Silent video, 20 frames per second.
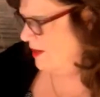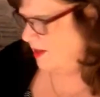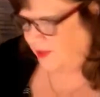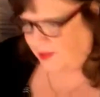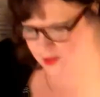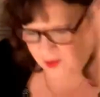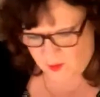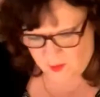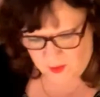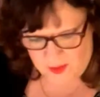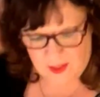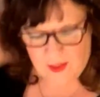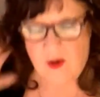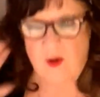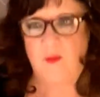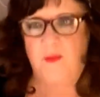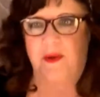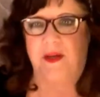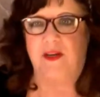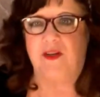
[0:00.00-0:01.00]
Nothing green.
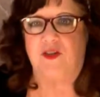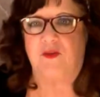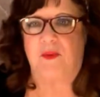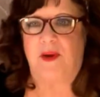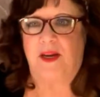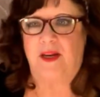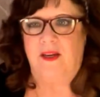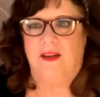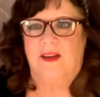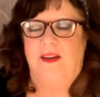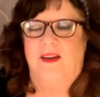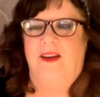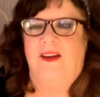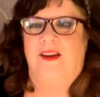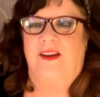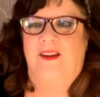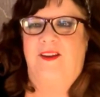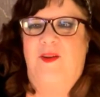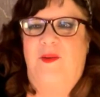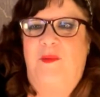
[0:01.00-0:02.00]
Don't pinch me.
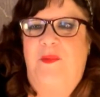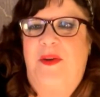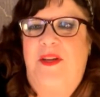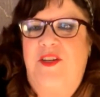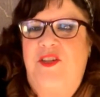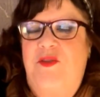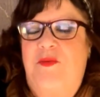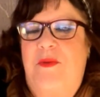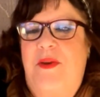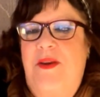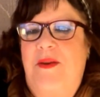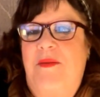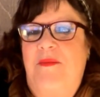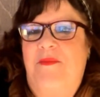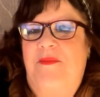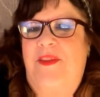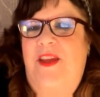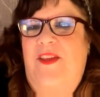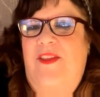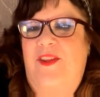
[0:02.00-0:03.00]
Don't pinch me.
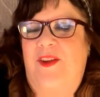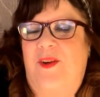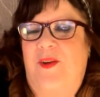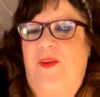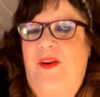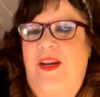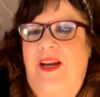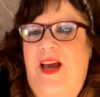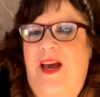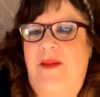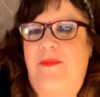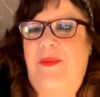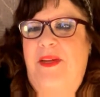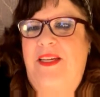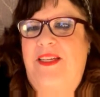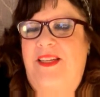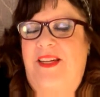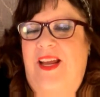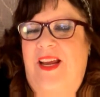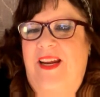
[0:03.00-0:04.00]
Nothing green on me
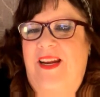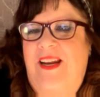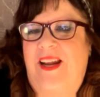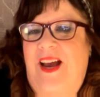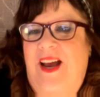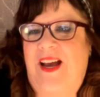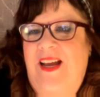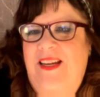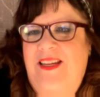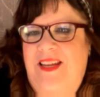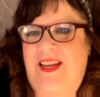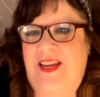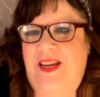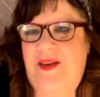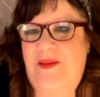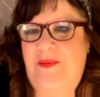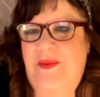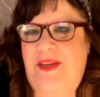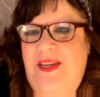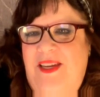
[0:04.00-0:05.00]
tonight. Hi,
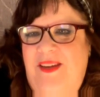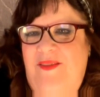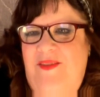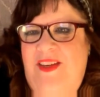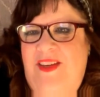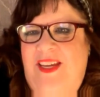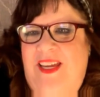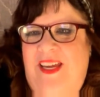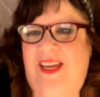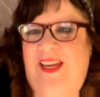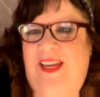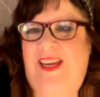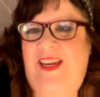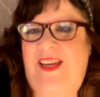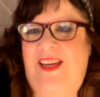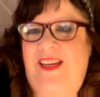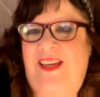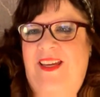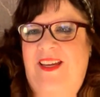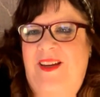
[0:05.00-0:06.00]
Tammy,
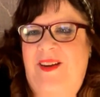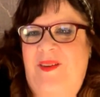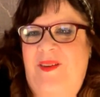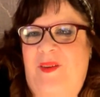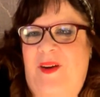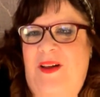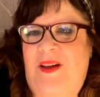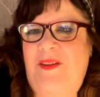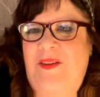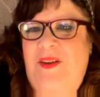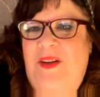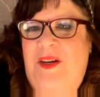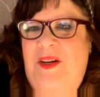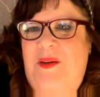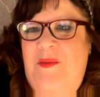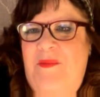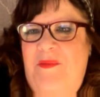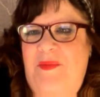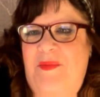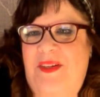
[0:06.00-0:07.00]
Vicky.
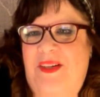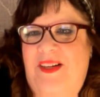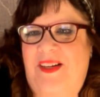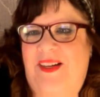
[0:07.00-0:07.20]
Welcome.